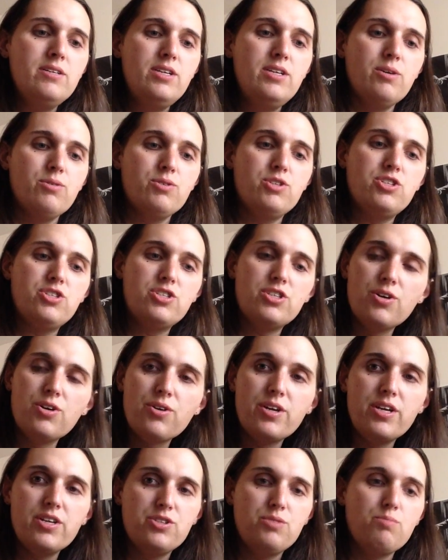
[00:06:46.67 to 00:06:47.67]
you know,
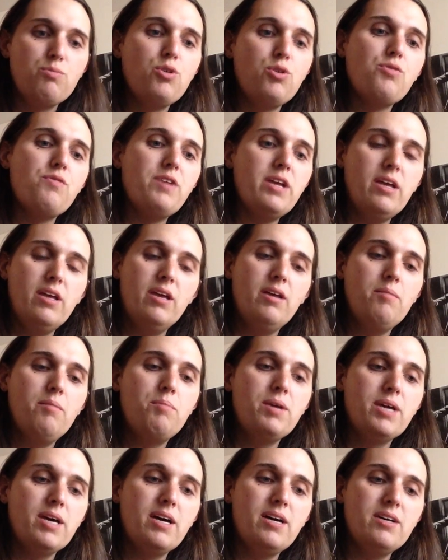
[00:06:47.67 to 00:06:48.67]
serious movie
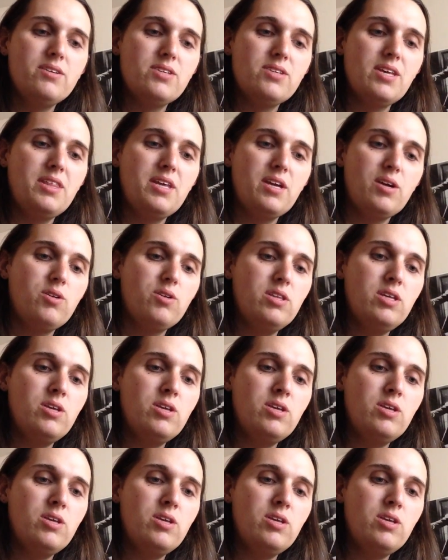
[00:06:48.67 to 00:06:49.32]
because I think,